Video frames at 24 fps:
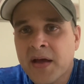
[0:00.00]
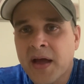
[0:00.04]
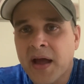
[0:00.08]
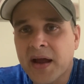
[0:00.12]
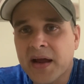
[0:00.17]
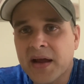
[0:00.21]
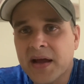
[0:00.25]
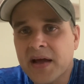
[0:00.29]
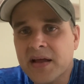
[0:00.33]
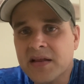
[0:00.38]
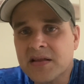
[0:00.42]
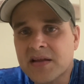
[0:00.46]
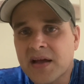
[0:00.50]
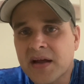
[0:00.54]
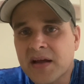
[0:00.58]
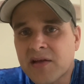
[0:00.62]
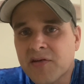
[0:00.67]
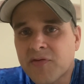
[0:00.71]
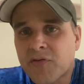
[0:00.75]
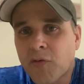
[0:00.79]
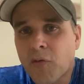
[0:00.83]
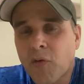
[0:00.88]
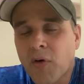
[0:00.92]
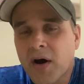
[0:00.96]
Again, thank
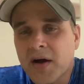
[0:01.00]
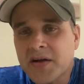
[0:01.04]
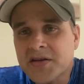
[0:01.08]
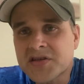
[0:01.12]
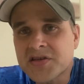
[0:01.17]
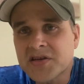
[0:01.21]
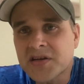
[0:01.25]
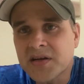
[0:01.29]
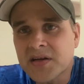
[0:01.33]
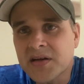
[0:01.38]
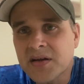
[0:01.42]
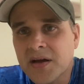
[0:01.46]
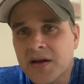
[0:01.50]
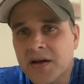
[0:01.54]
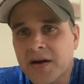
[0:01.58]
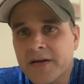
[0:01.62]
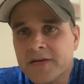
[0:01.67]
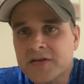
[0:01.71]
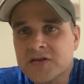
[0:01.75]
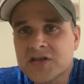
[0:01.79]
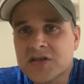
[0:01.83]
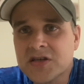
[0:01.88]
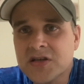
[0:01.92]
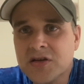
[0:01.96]
you for watching, and
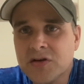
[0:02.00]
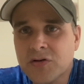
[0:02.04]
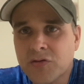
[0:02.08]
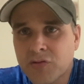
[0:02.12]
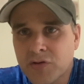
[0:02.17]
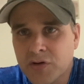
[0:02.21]
I'll see you